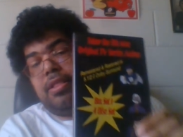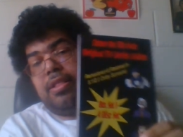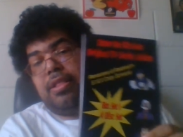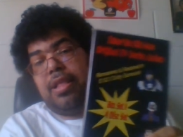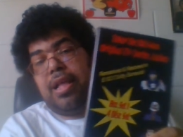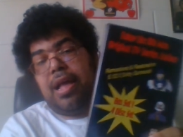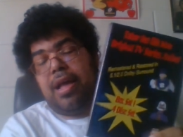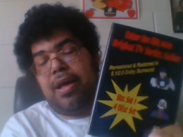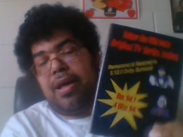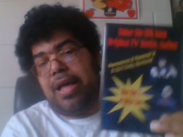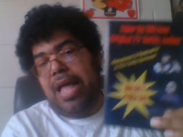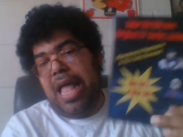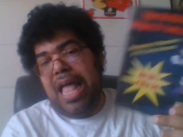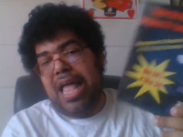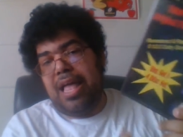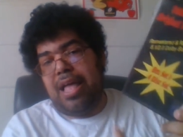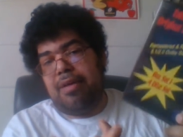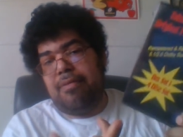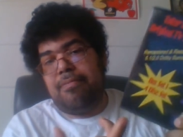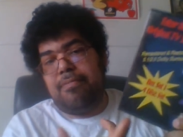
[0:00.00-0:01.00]
Now,
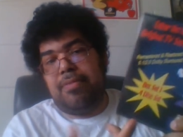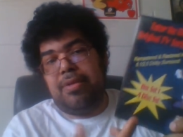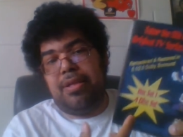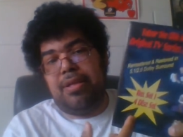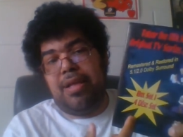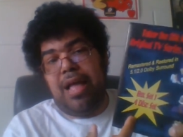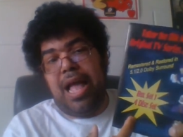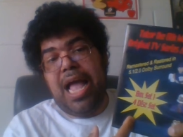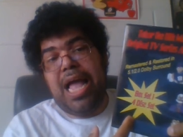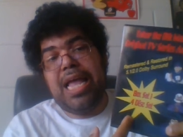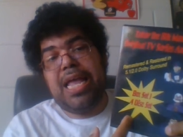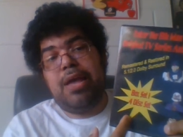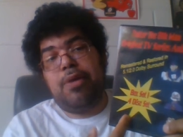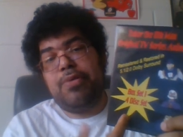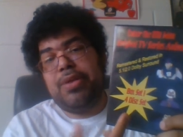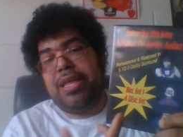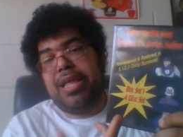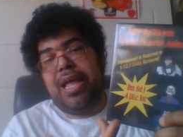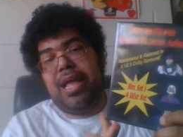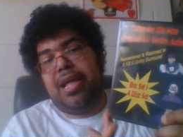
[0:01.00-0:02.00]
I
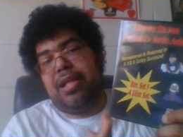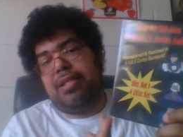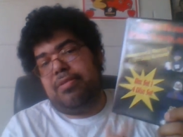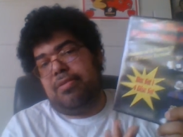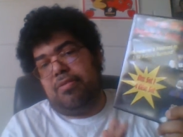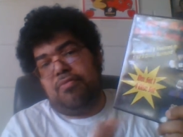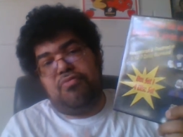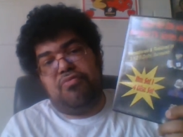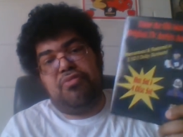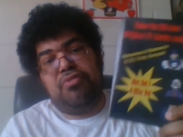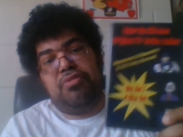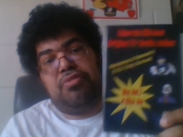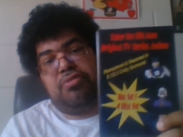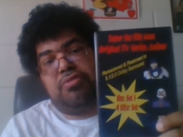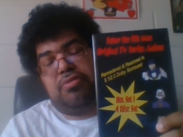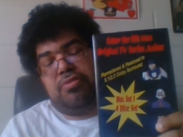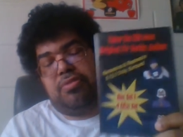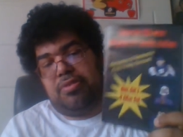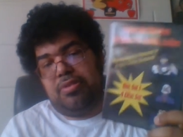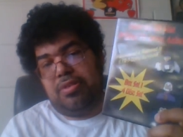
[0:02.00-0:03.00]
only got the
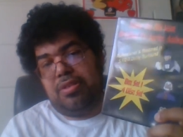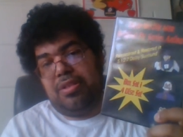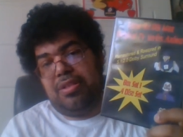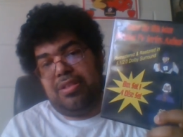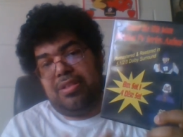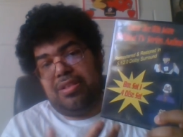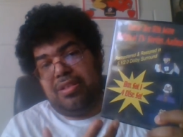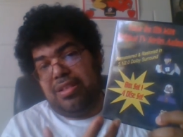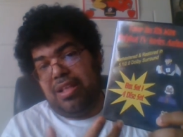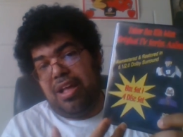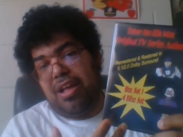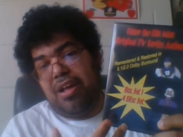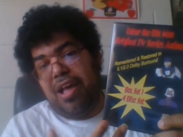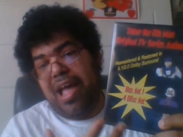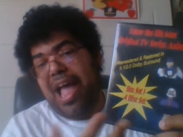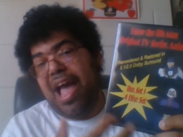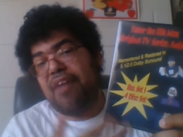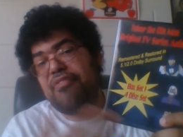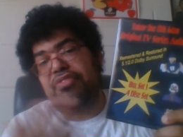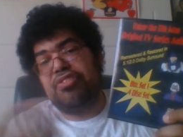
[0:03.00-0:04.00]
first uh,
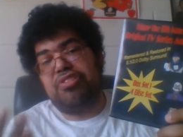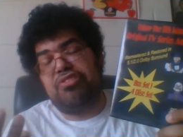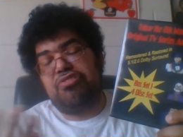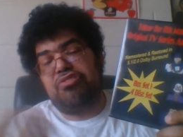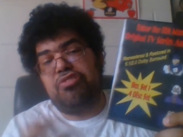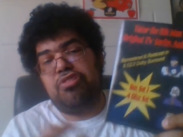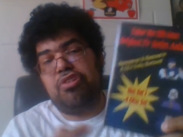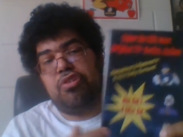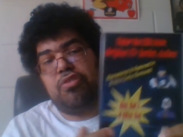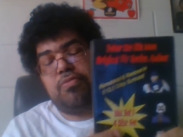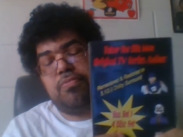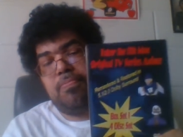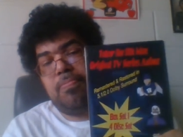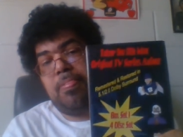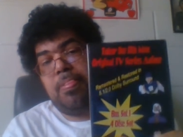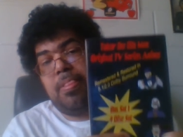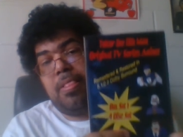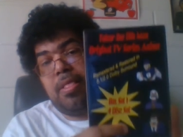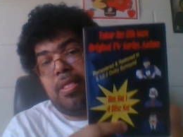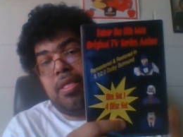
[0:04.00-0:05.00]
half of the show
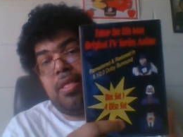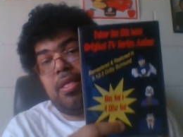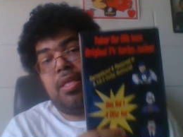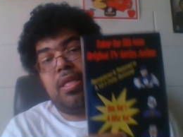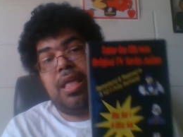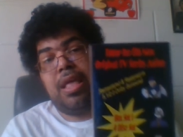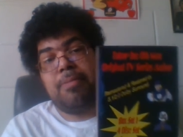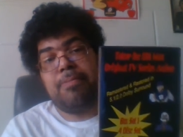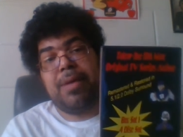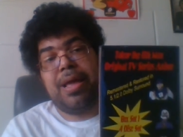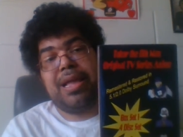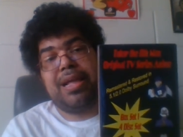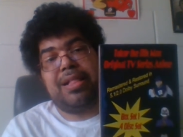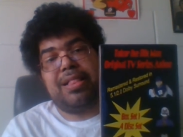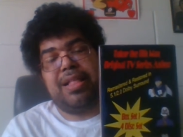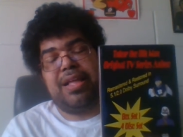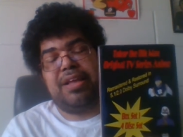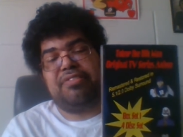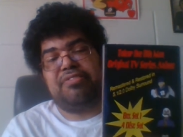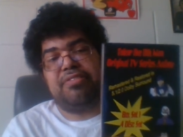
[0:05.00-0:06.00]
in my
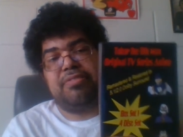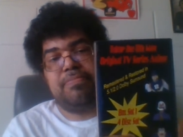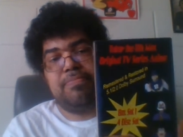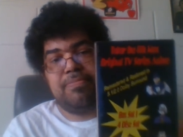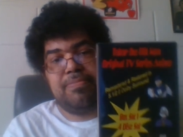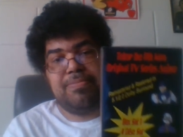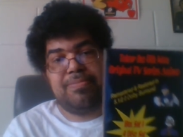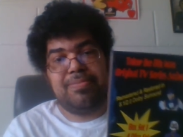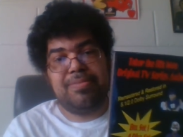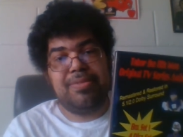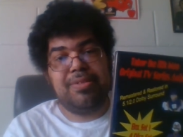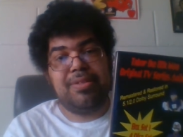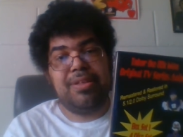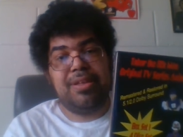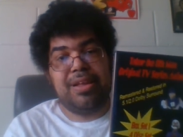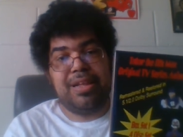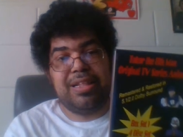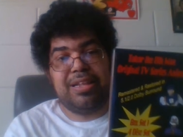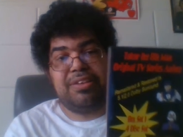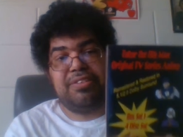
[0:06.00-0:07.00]
collection.
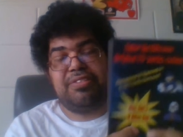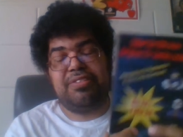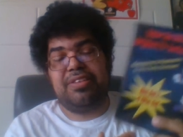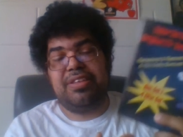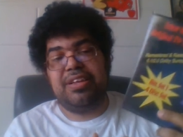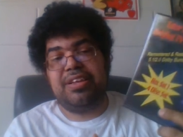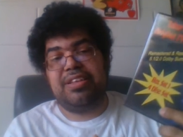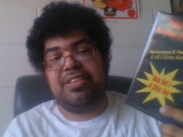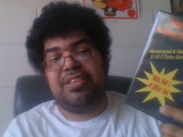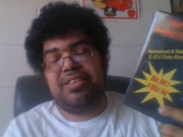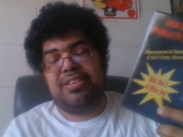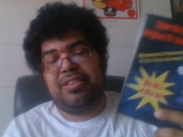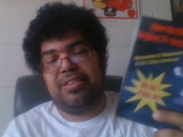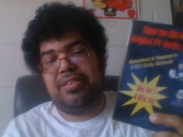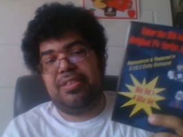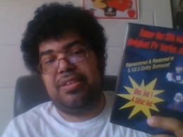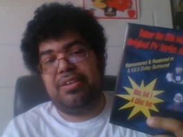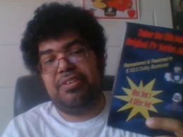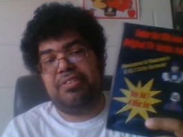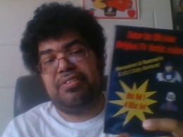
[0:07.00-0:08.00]
There's six.
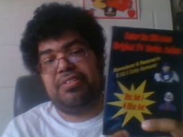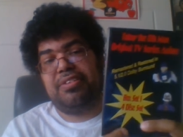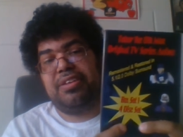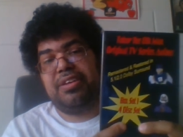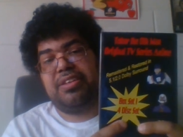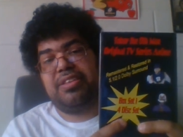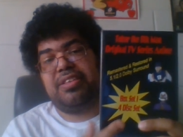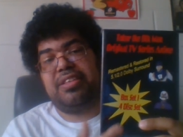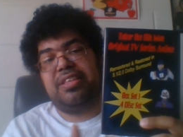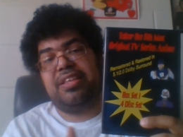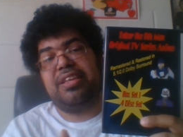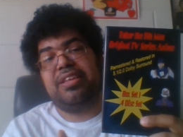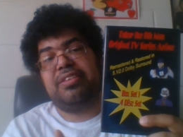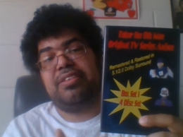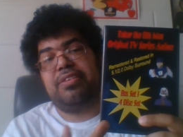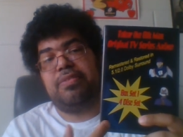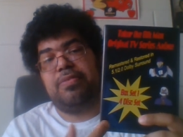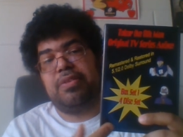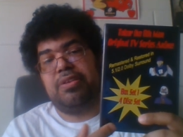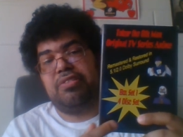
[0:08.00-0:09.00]
There's six
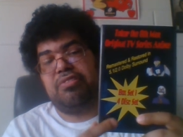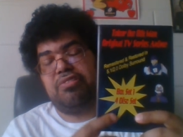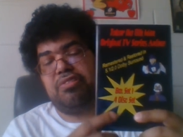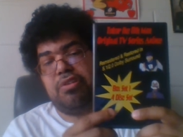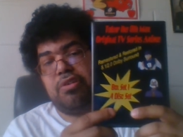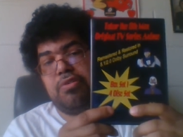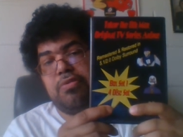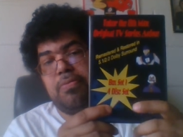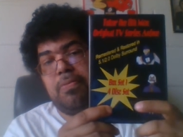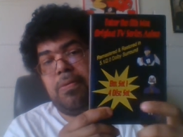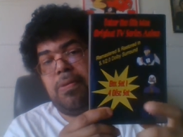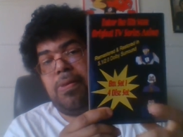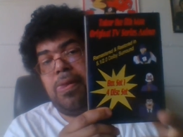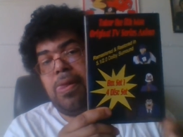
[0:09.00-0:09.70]
discs of this show,